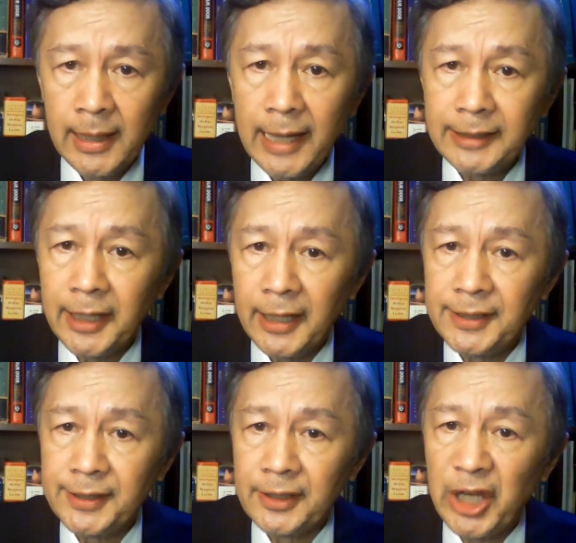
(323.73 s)
and
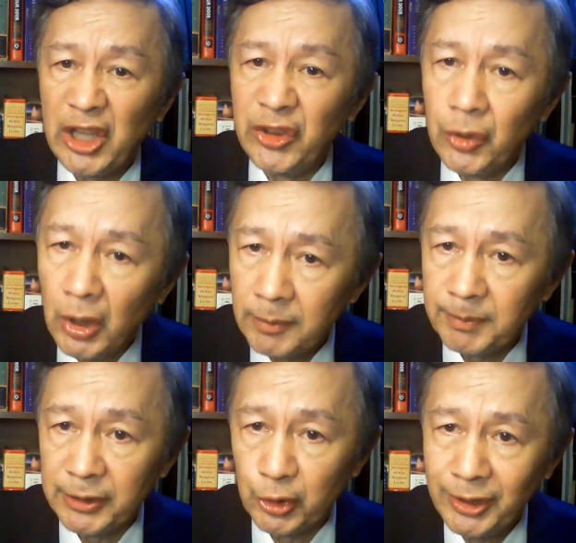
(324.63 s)
hence cannot
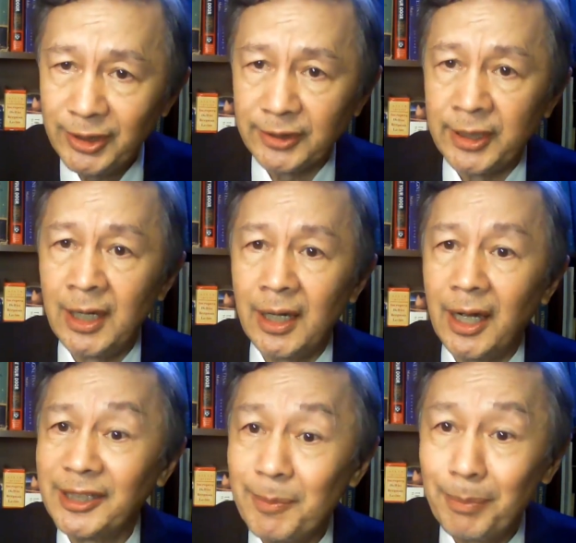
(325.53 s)
be treated
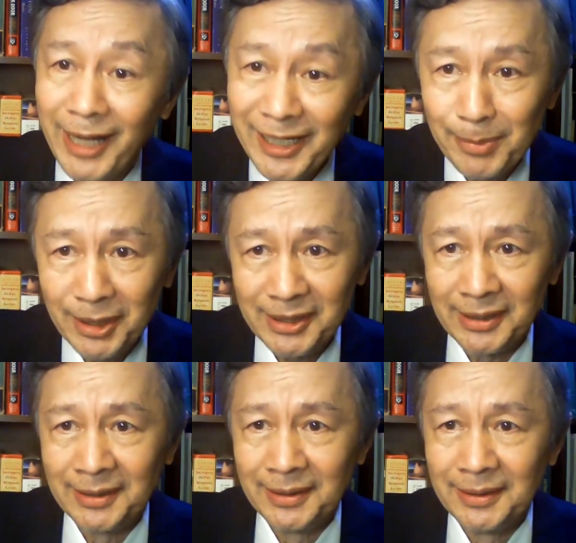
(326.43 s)
as a black
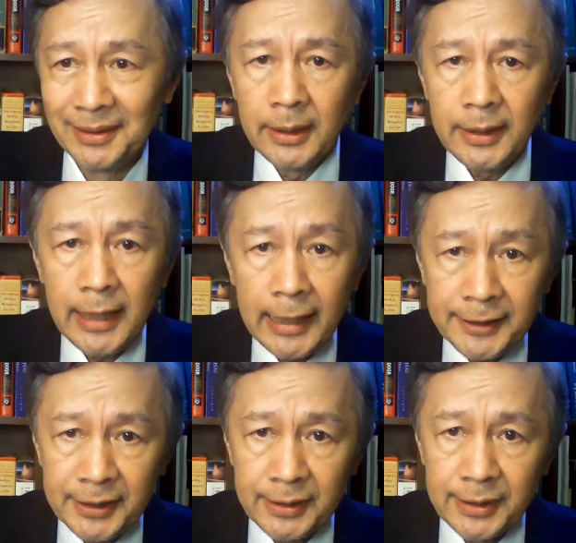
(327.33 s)
body. In
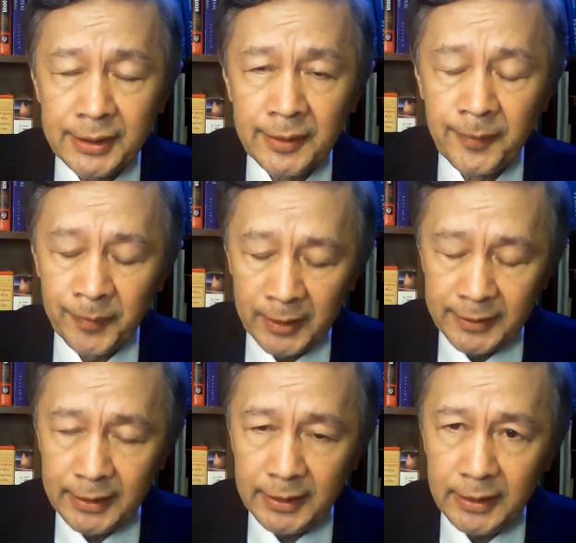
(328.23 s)
essence,
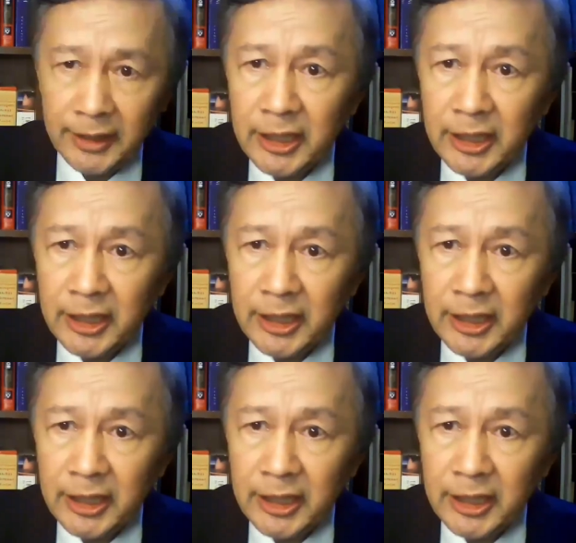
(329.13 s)
the